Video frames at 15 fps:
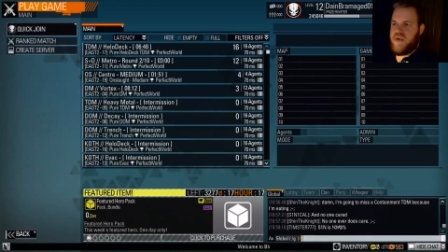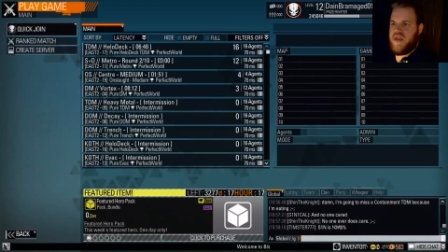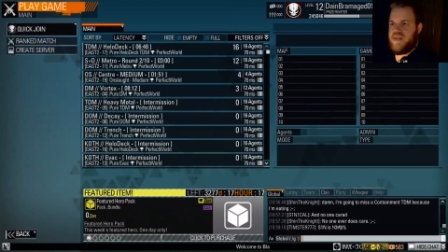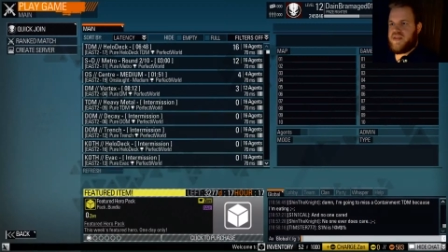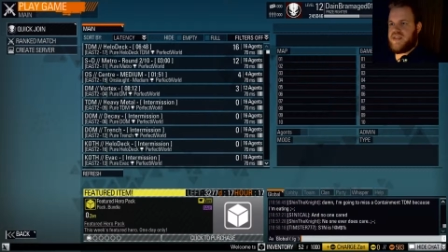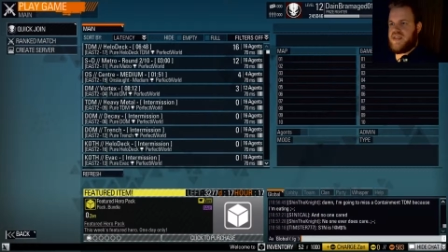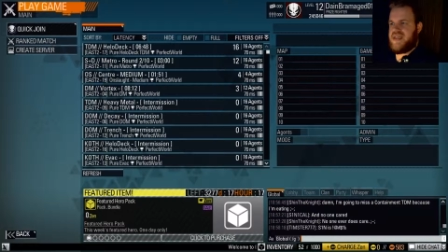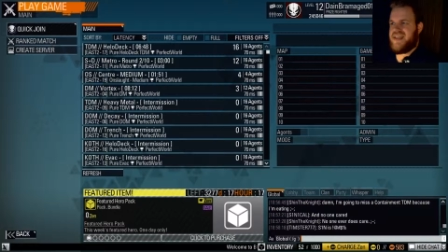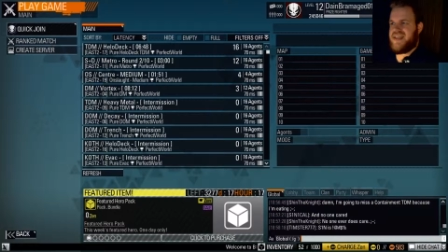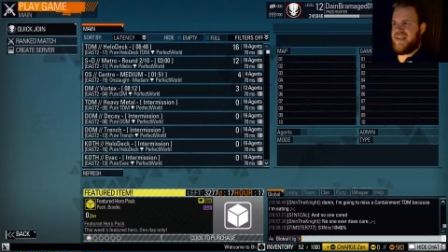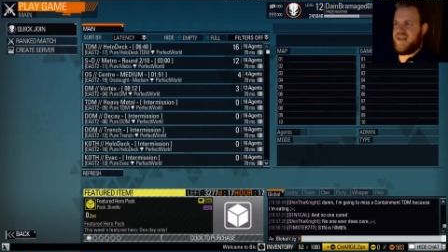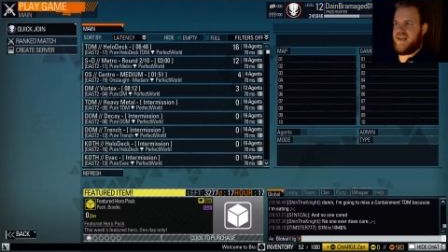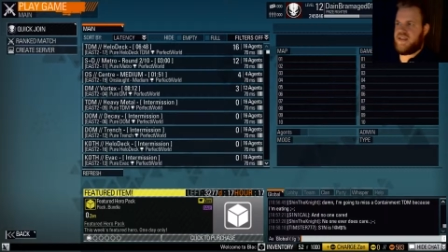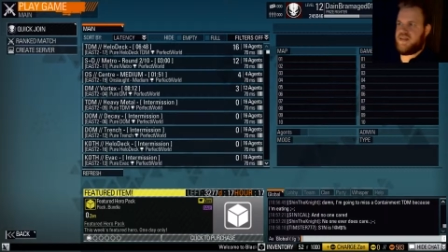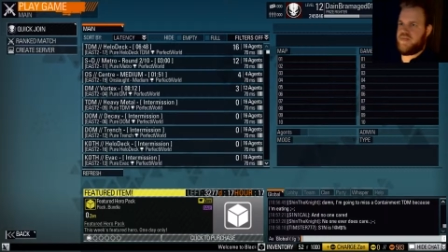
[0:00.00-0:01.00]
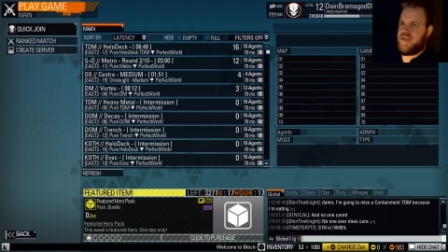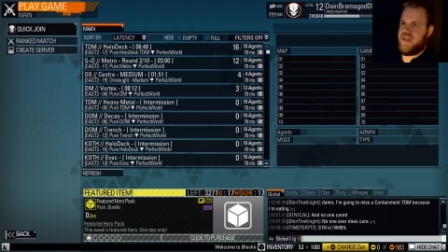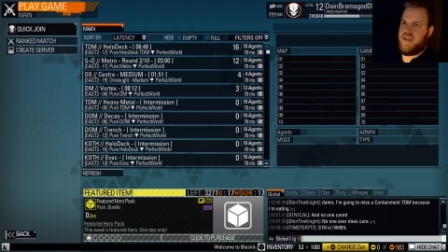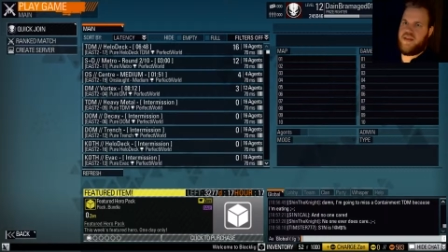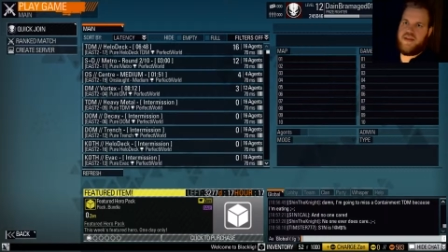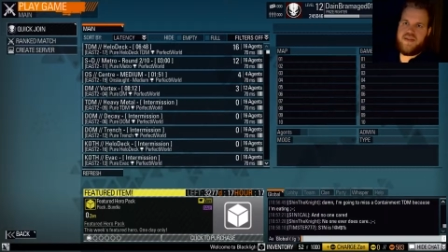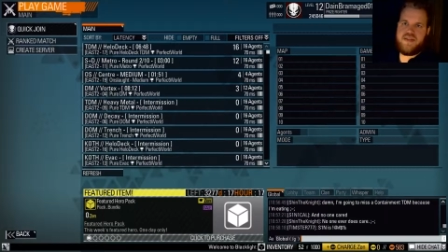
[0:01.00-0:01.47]
the way that I like to
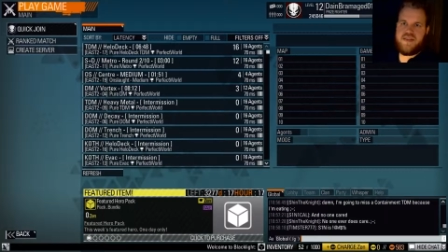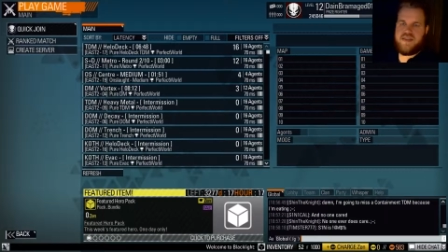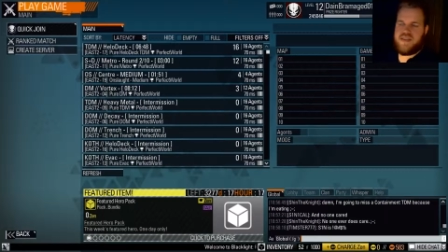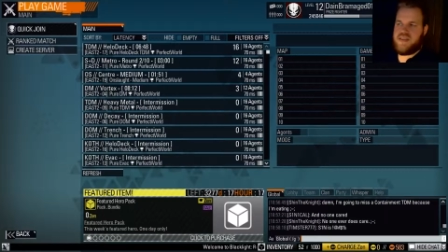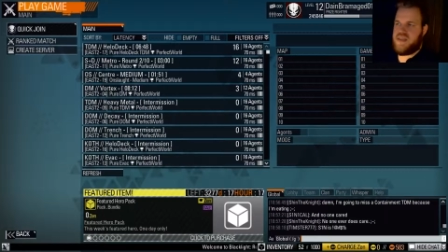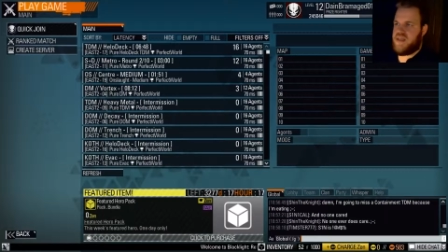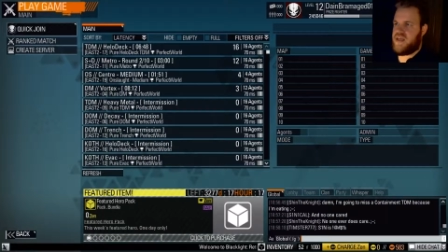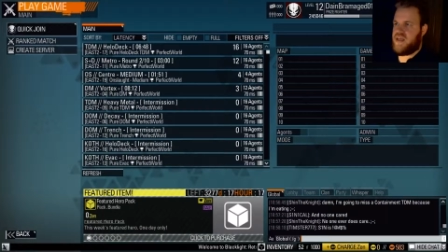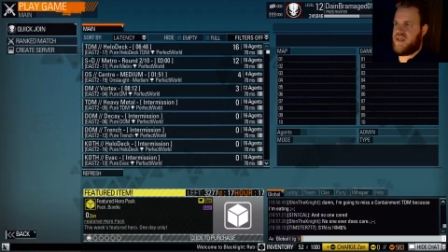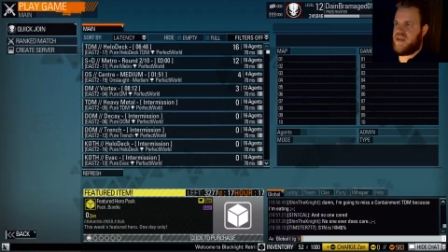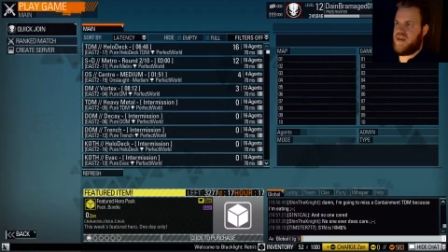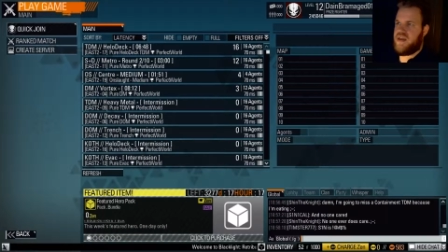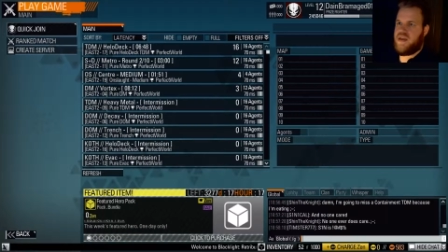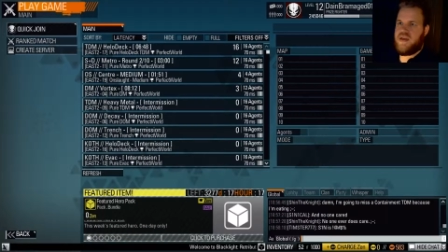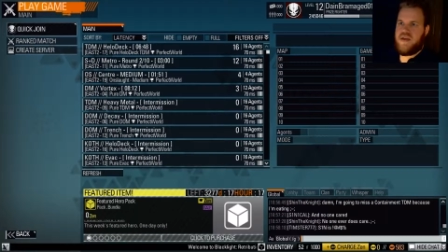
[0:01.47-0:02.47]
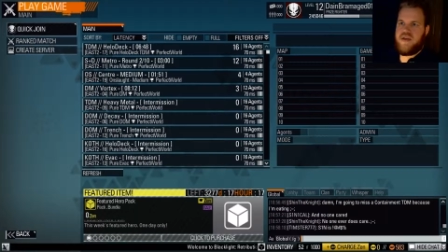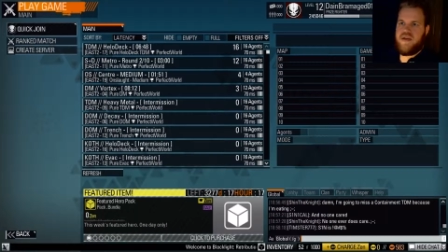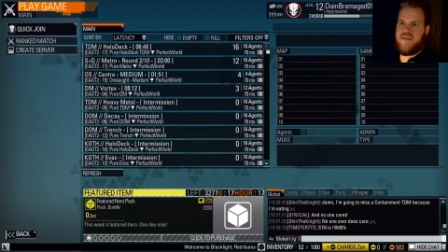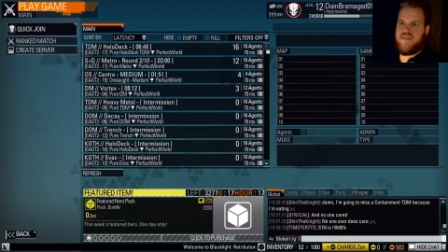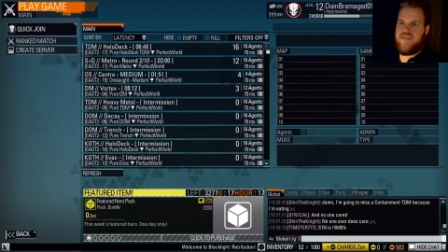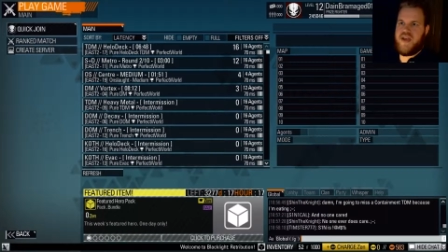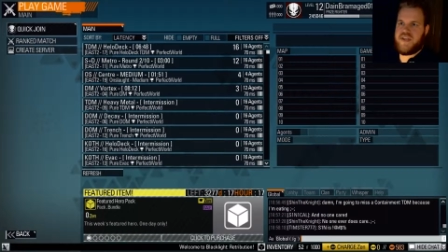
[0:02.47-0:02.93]
play. That is to say,
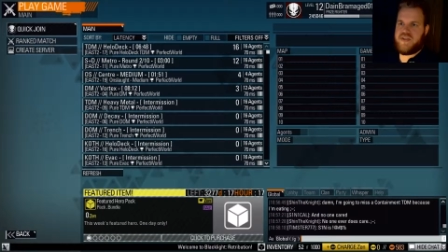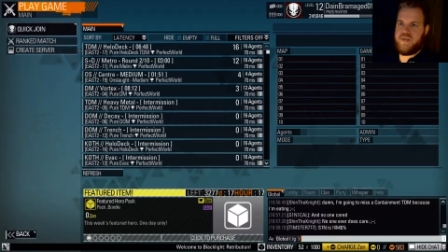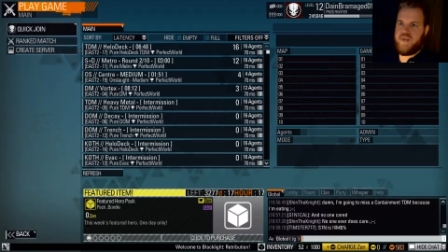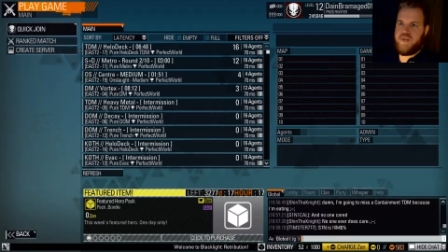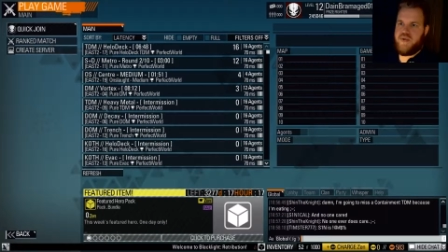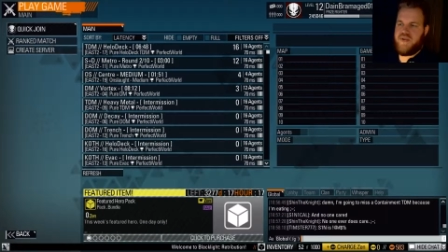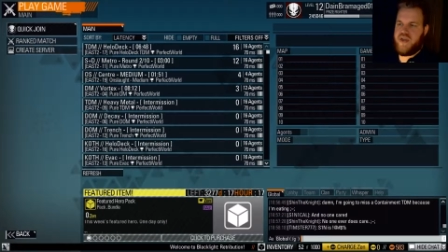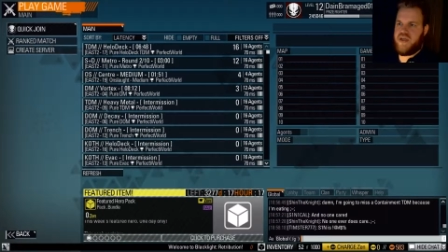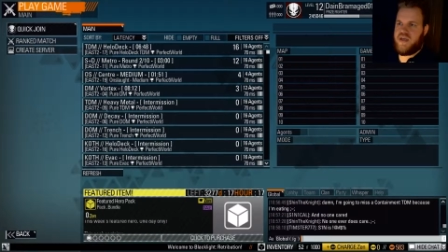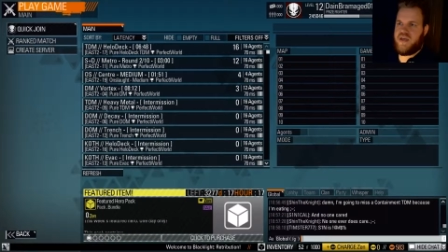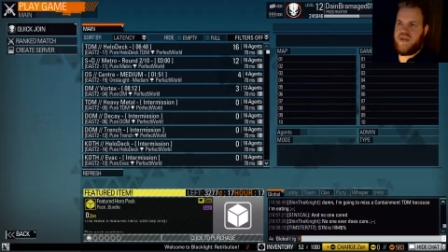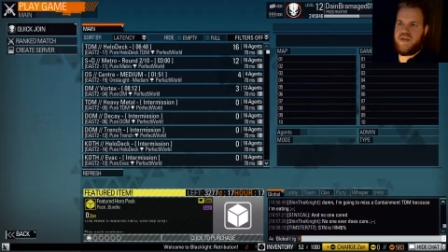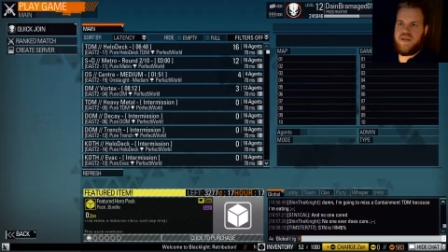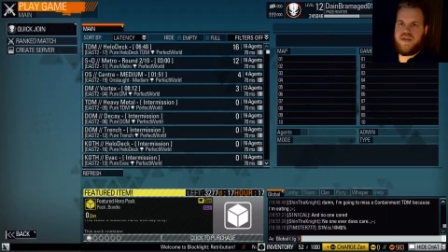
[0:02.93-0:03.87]
faster moving